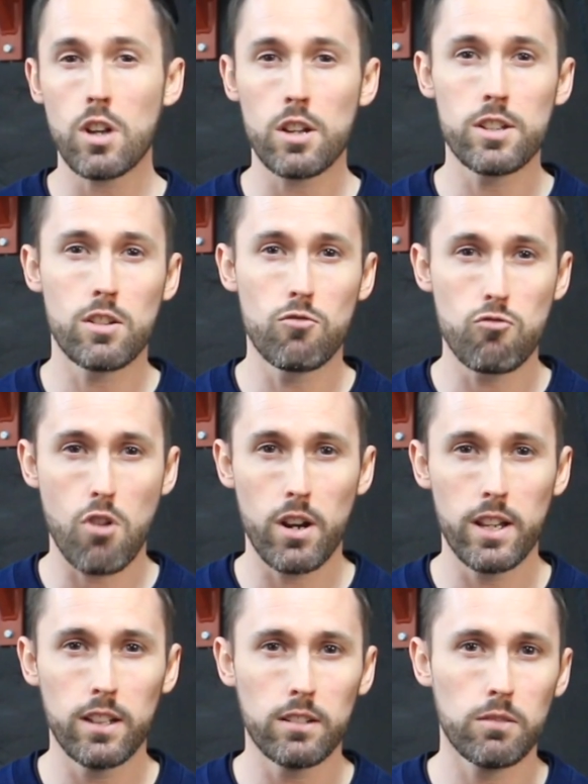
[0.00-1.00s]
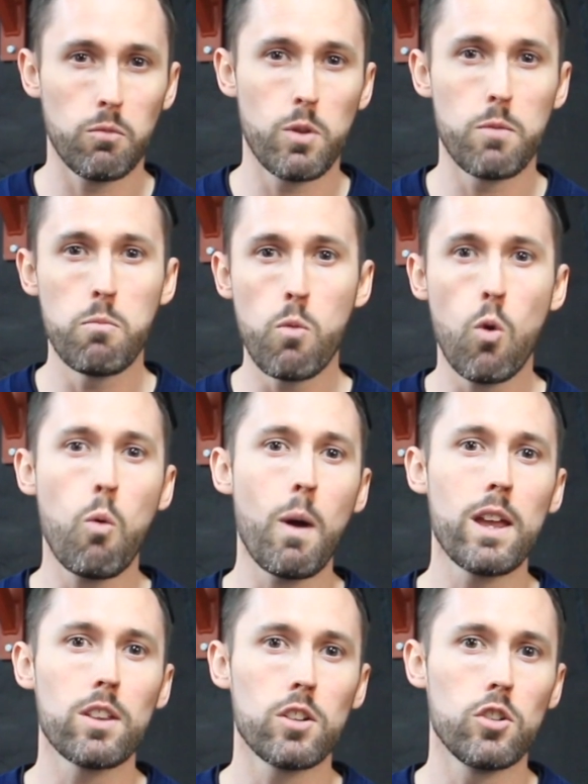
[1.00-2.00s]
you're starting running with more weight